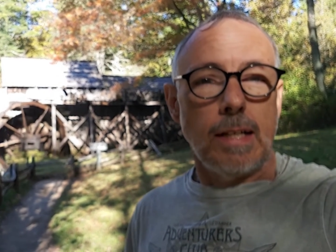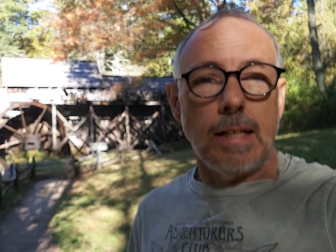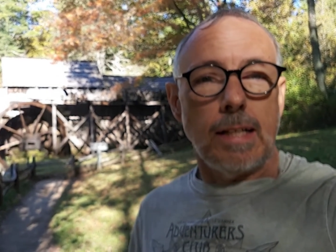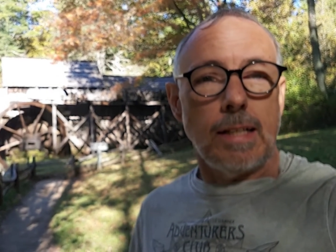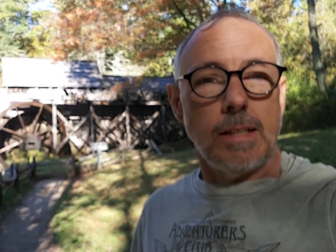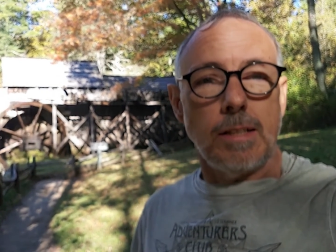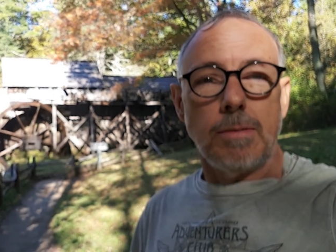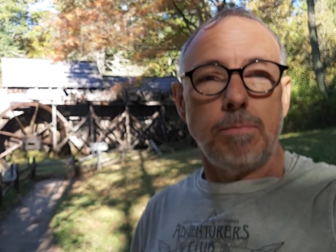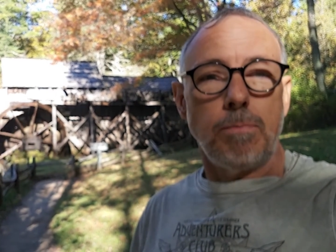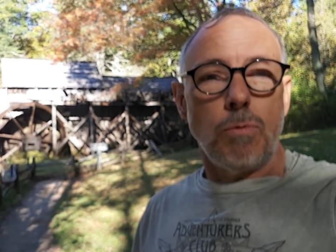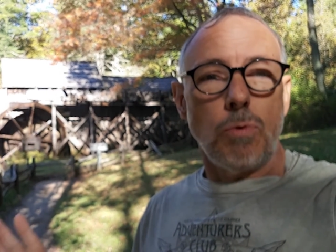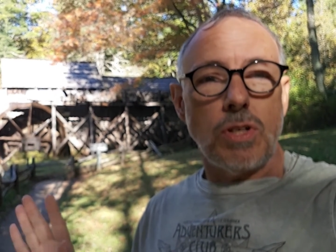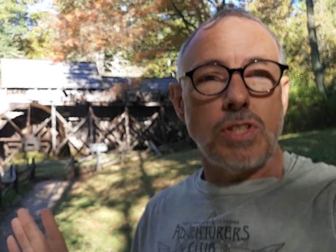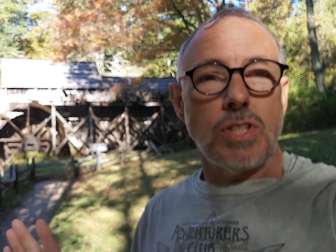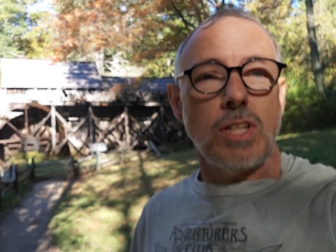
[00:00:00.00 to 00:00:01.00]
in the
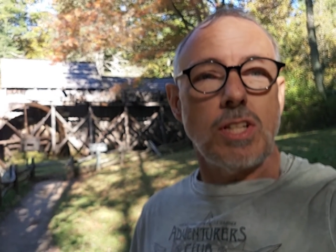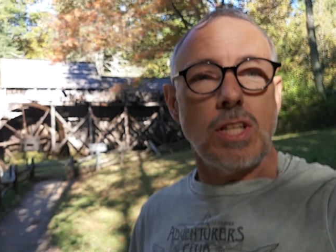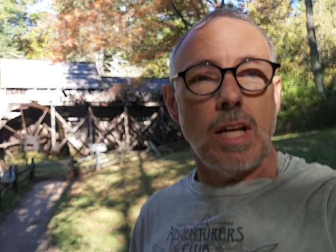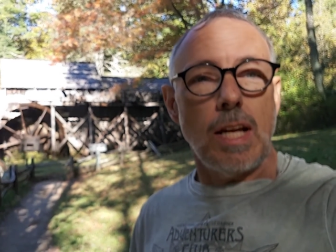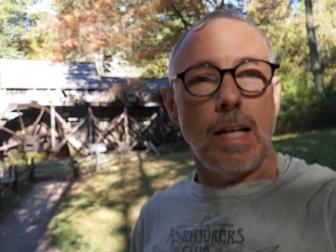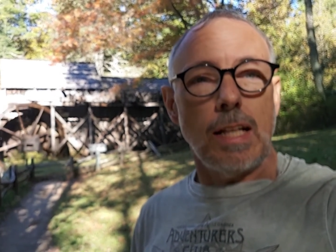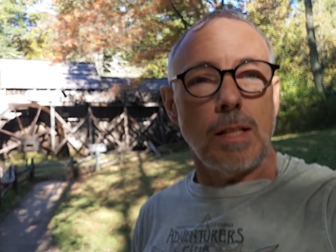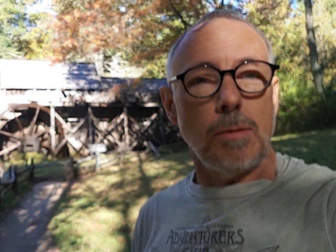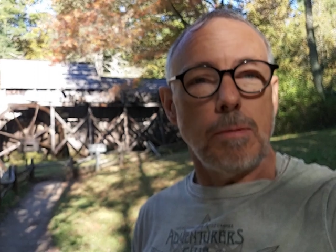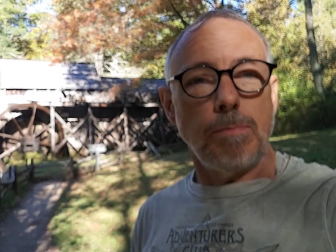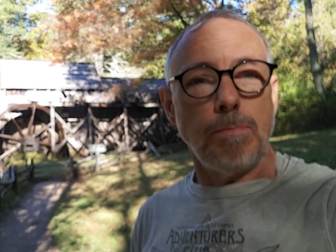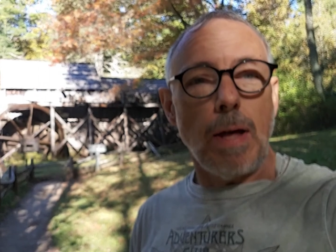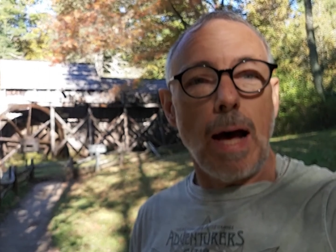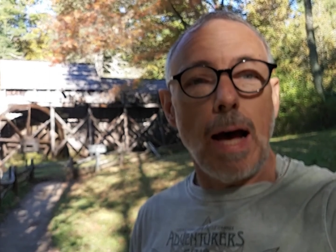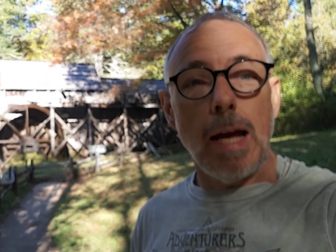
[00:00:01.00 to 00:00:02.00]
rustic setting, the
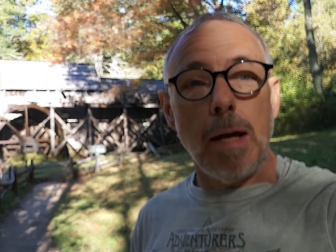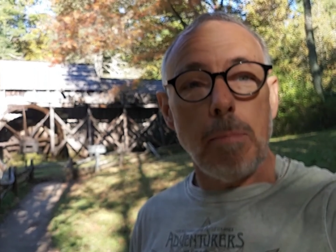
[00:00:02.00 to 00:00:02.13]
high